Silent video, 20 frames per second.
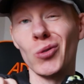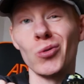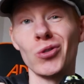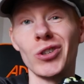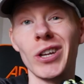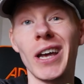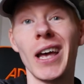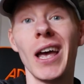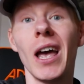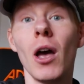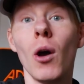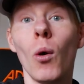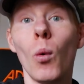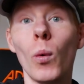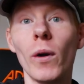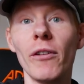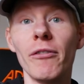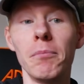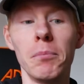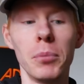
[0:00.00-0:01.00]
used it
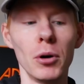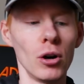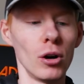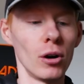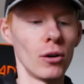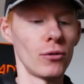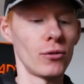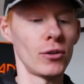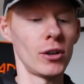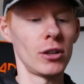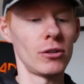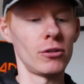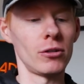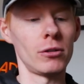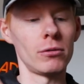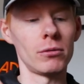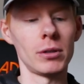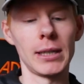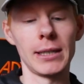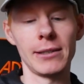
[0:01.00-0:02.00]
with both to
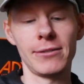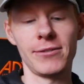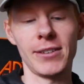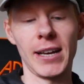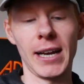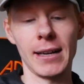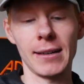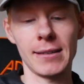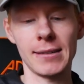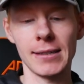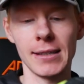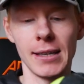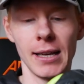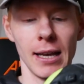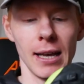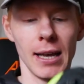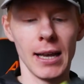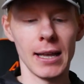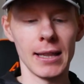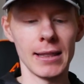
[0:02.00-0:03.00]
great effect.
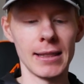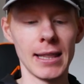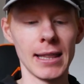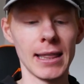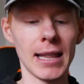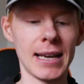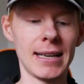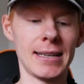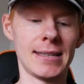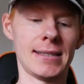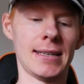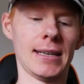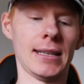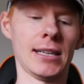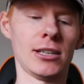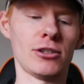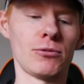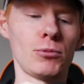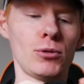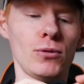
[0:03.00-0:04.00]
The lacing,
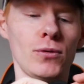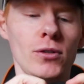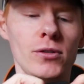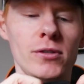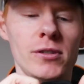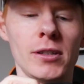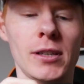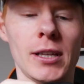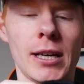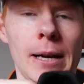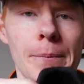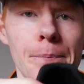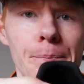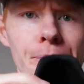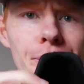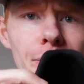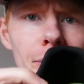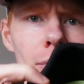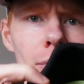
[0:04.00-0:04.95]
let's move on to that.